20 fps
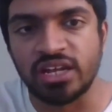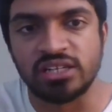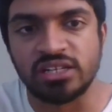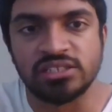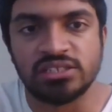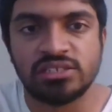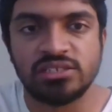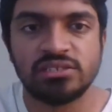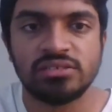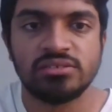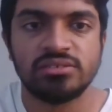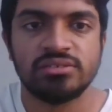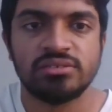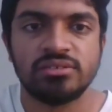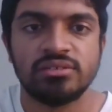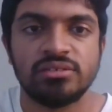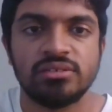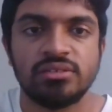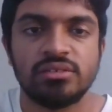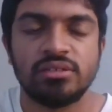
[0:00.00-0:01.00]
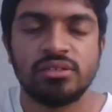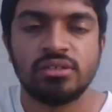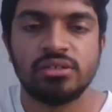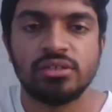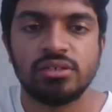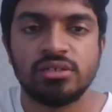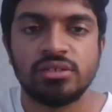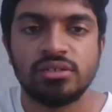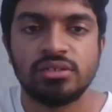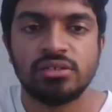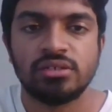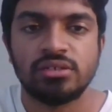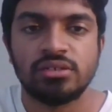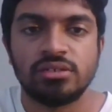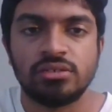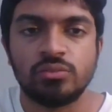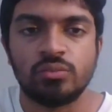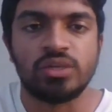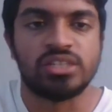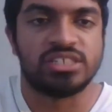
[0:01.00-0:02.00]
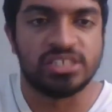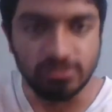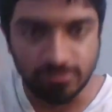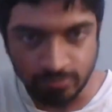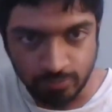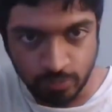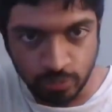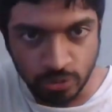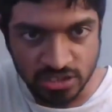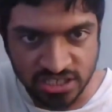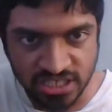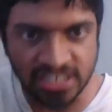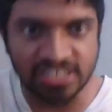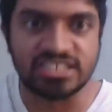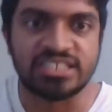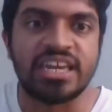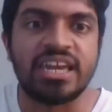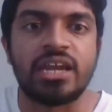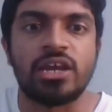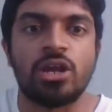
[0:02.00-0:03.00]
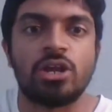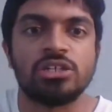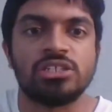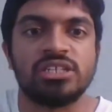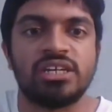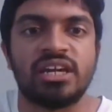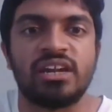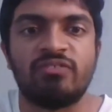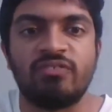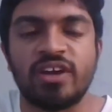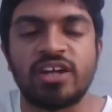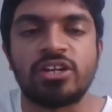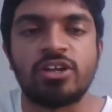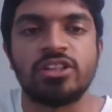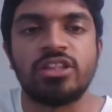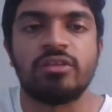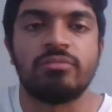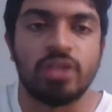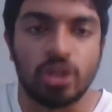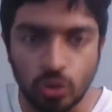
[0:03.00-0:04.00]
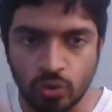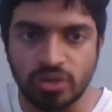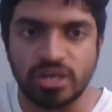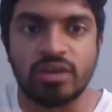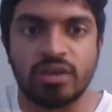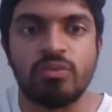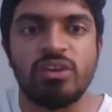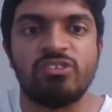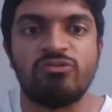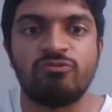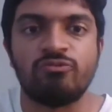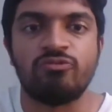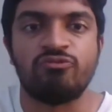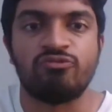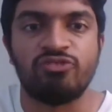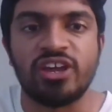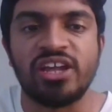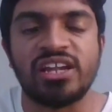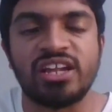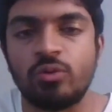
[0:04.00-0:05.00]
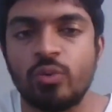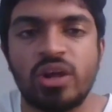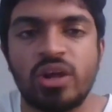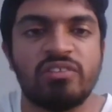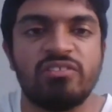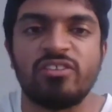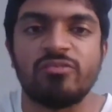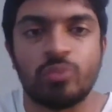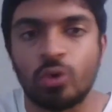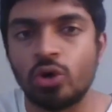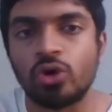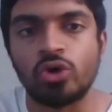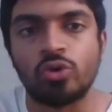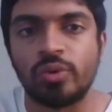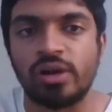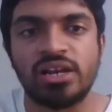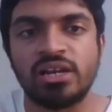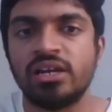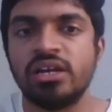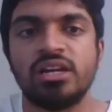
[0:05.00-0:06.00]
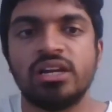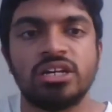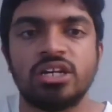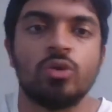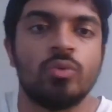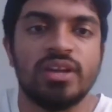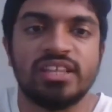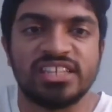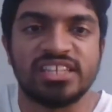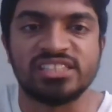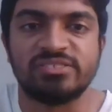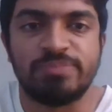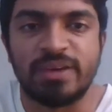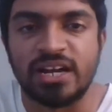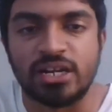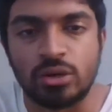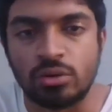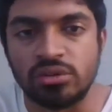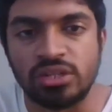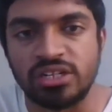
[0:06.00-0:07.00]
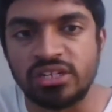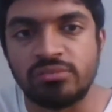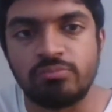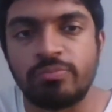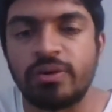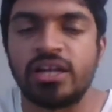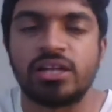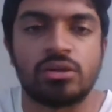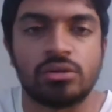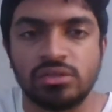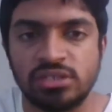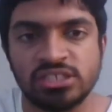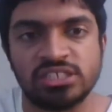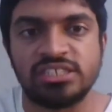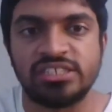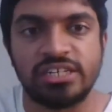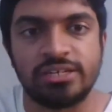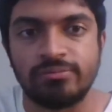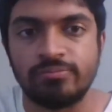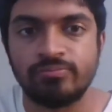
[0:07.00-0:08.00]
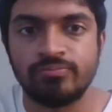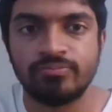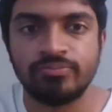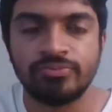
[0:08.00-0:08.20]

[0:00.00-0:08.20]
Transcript: runs, which puts in a psychological effect on them that, okay, we fielded well, we bowled well, now we'll just bat out this team.